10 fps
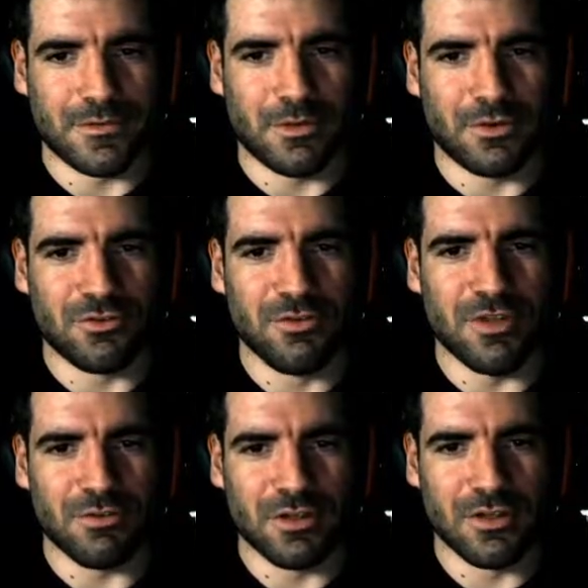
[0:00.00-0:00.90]
I'm not sure if
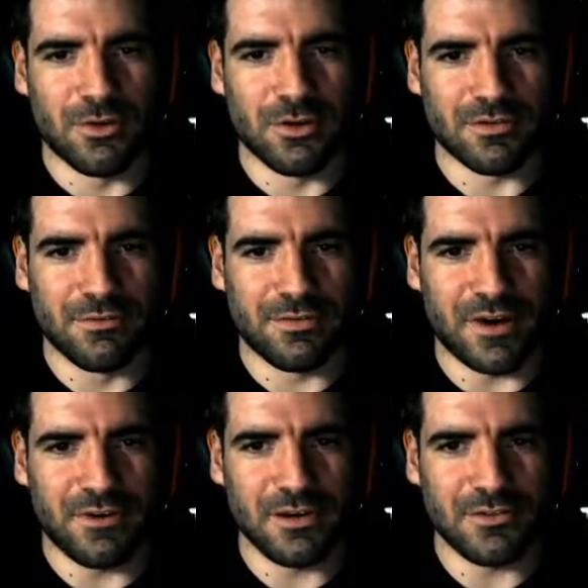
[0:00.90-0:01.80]
that was one of the auras from
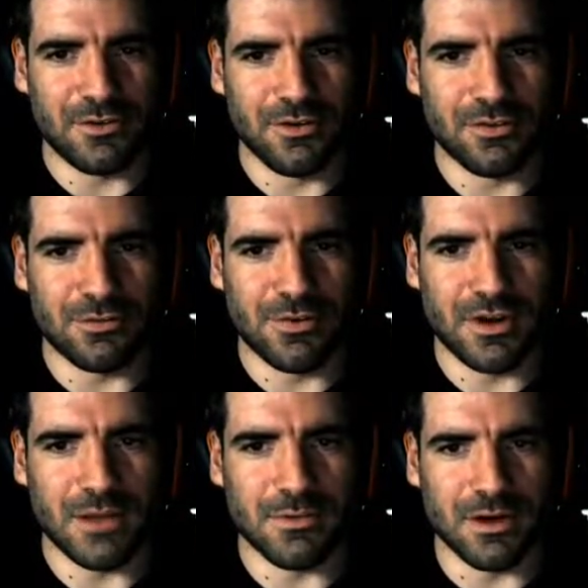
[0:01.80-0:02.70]
far out or someone
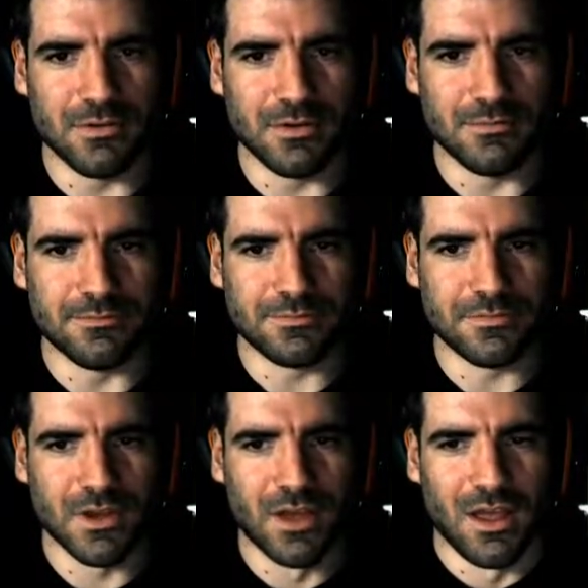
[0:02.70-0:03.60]
nearby. But
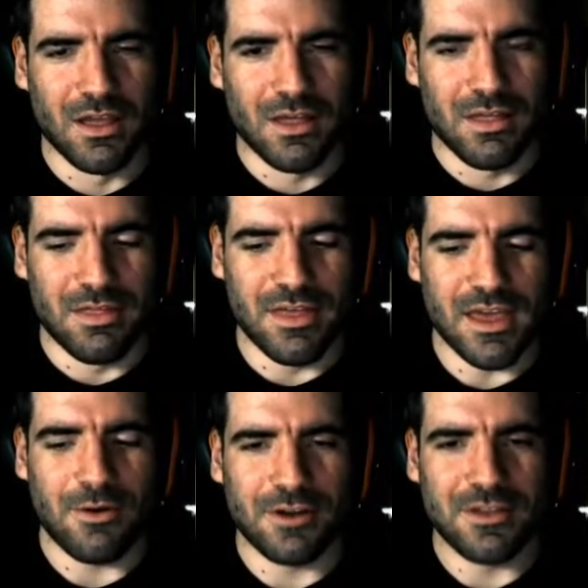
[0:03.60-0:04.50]

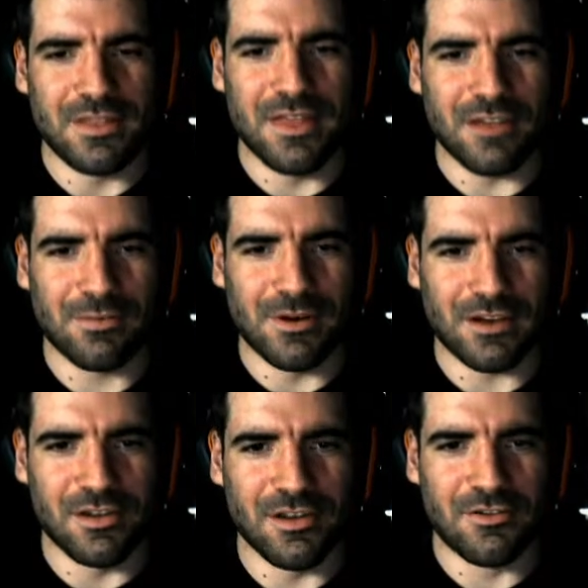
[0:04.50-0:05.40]
there, what I did, that's when I
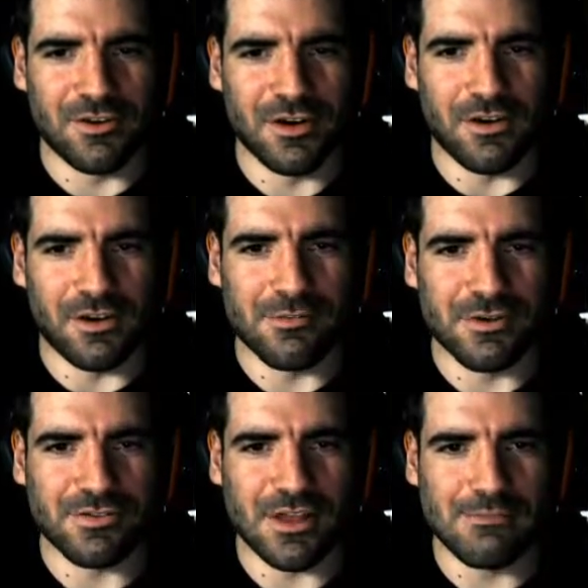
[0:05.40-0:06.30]
actually did try and hide
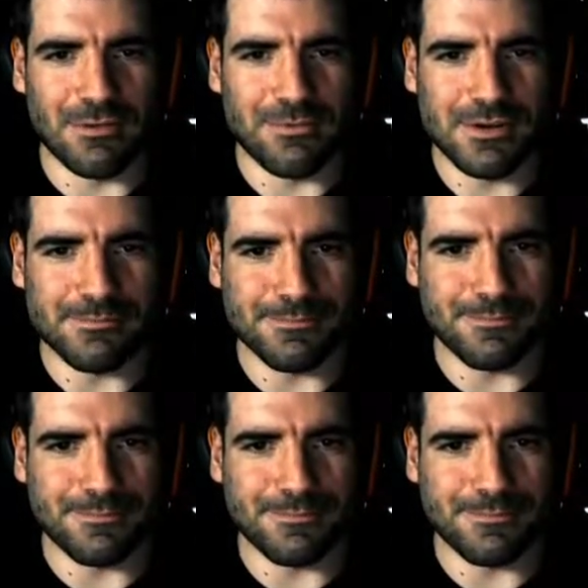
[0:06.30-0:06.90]
red stain properly.